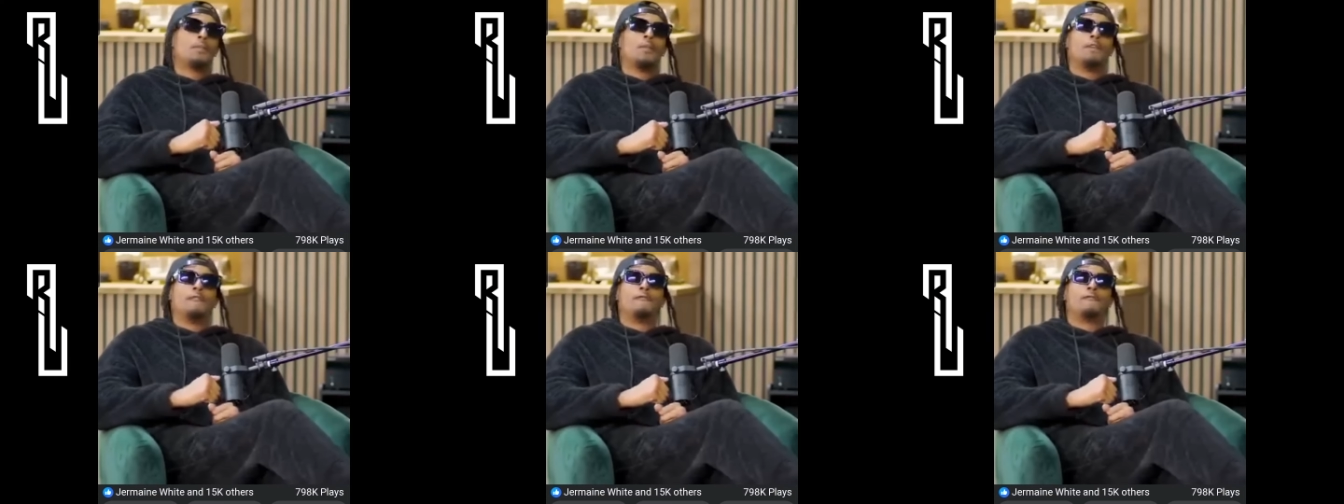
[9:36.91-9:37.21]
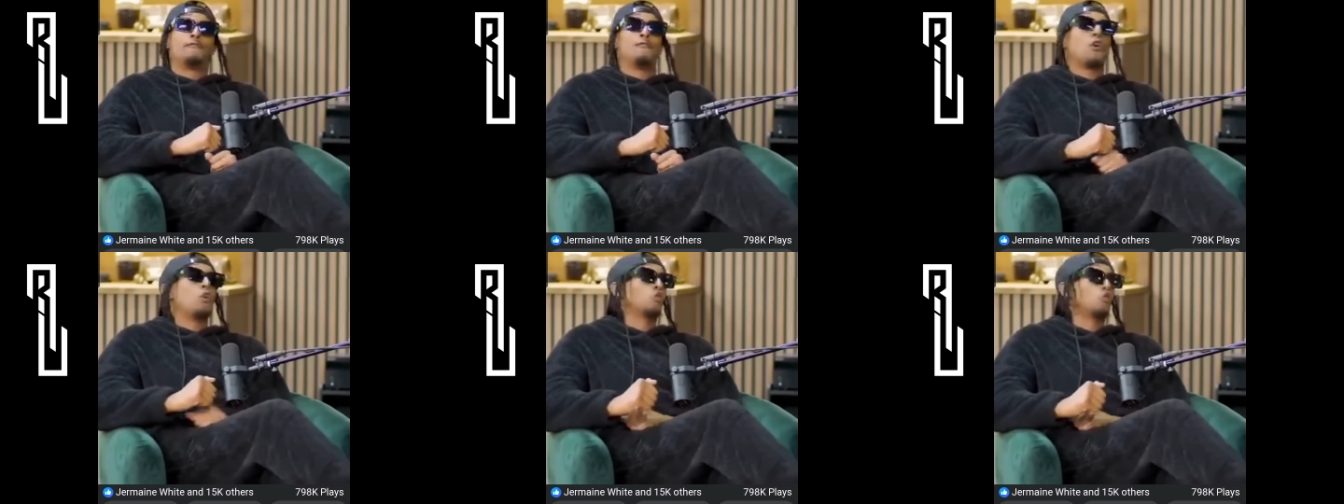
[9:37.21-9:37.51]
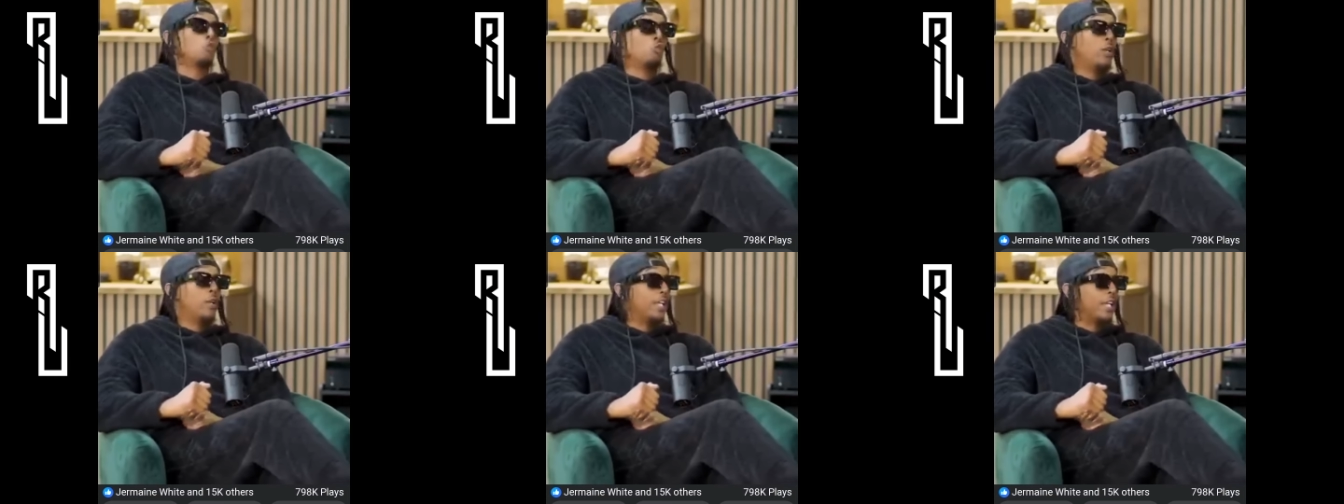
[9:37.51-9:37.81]
The
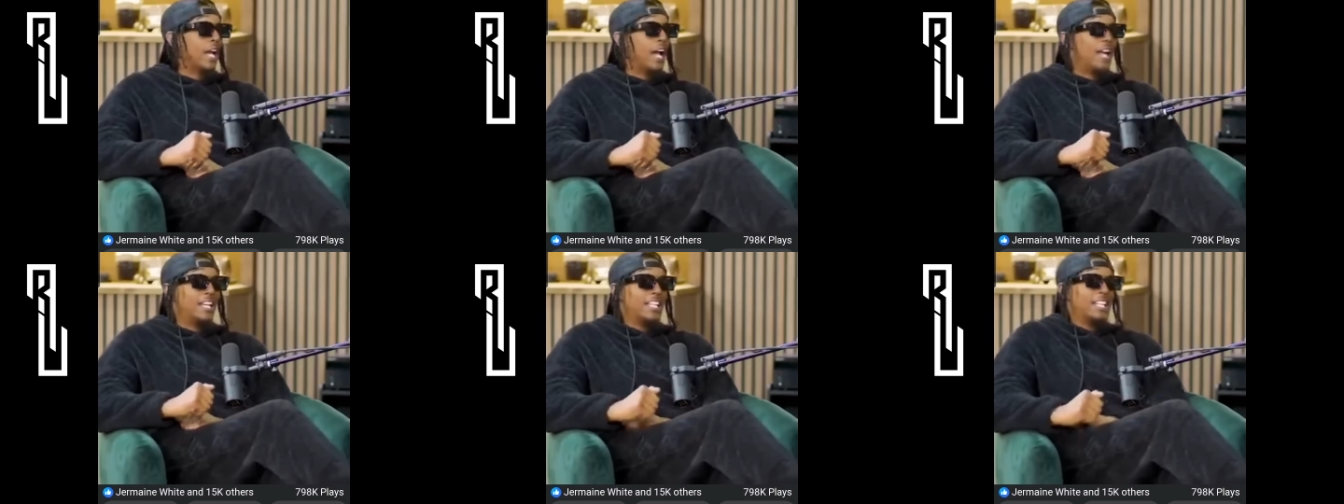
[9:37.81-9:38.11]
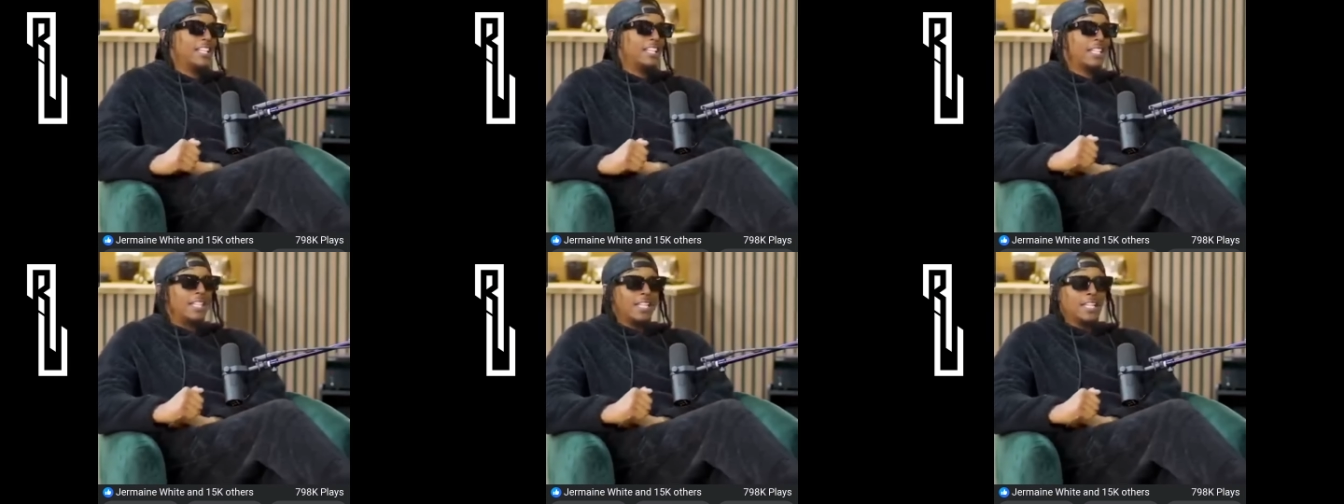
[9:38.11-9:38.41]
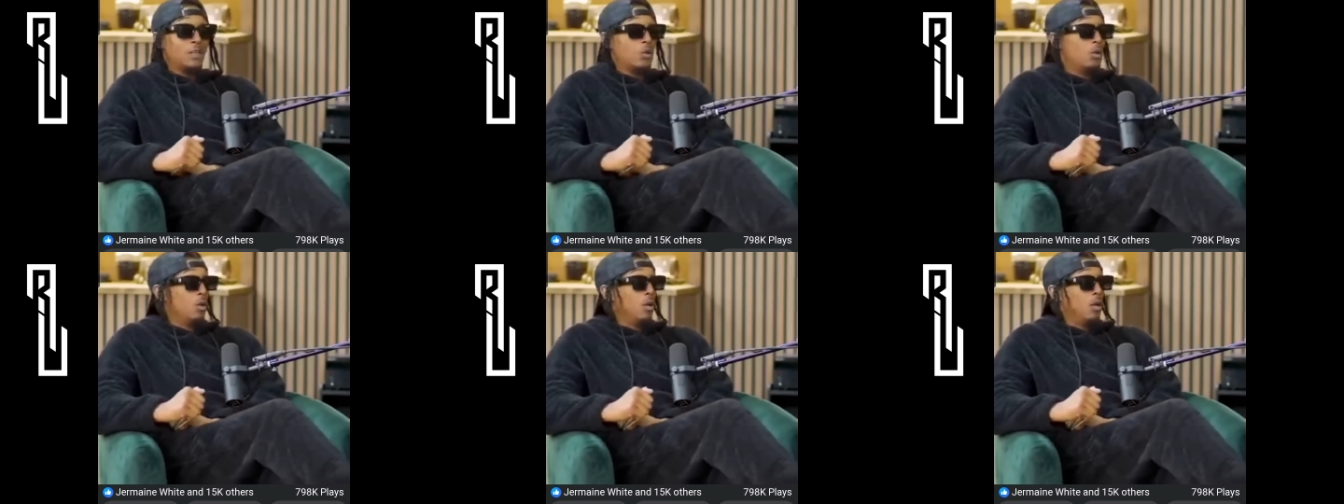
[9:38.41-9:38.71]
first week I didn't
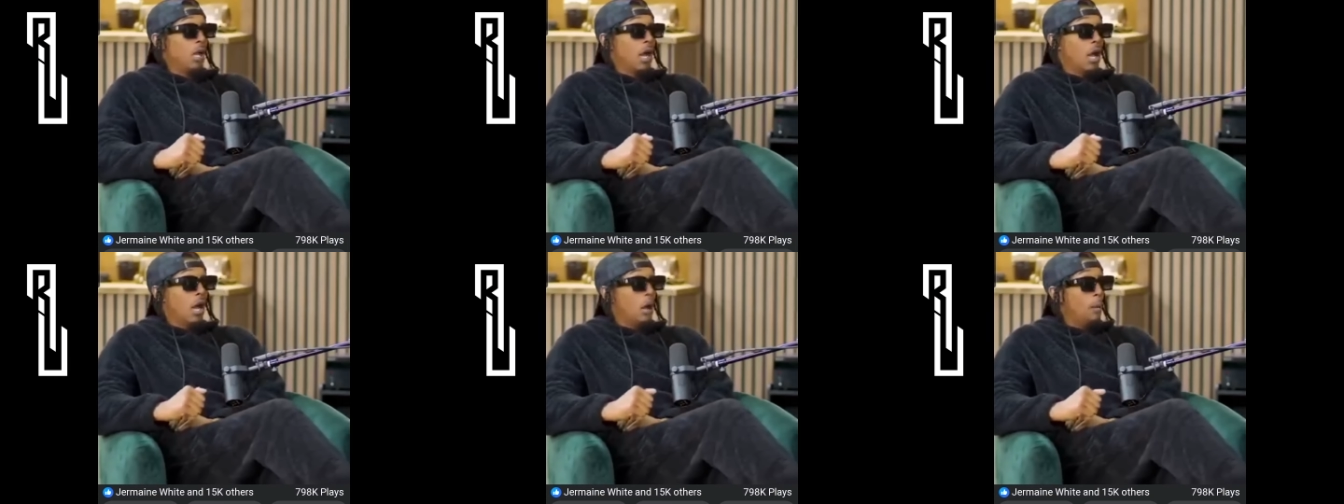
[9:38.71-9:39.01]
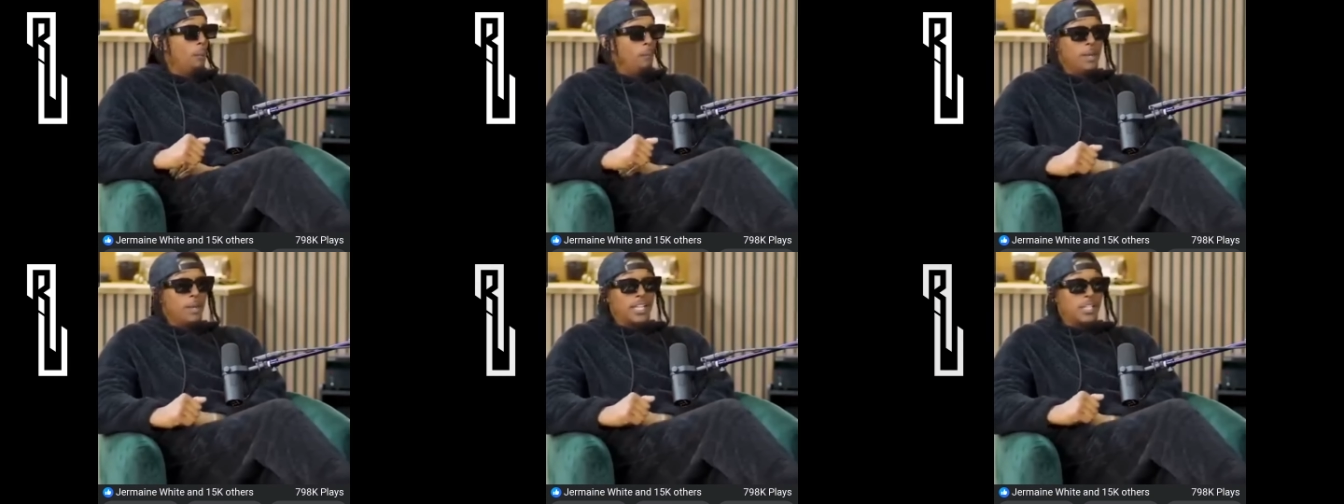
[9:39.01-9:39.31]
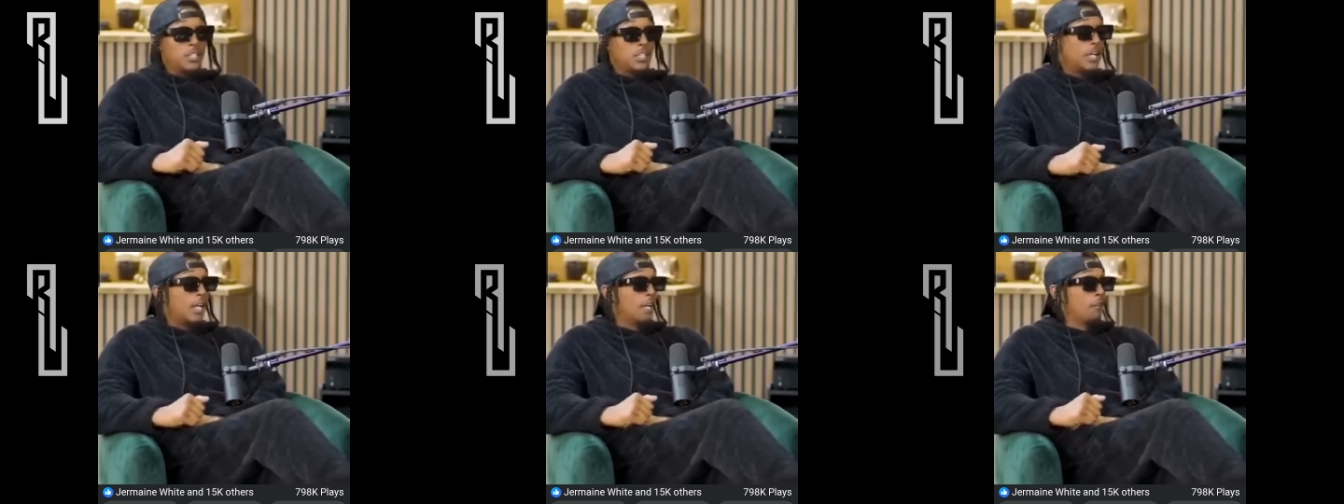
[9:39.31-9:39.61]
get a
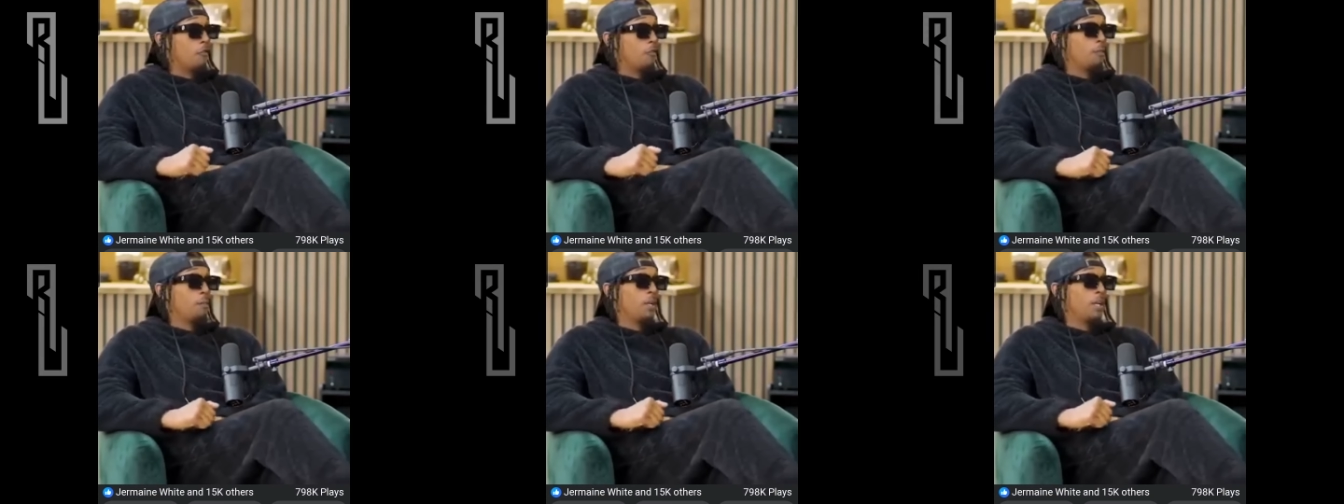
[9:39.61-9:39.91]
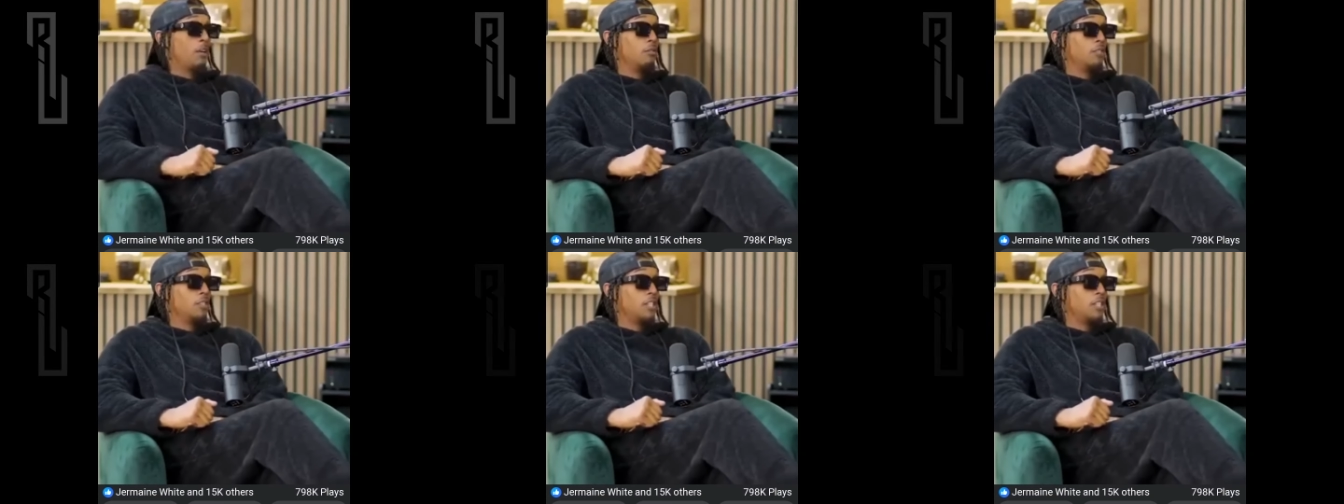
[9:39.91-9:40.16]
big check from being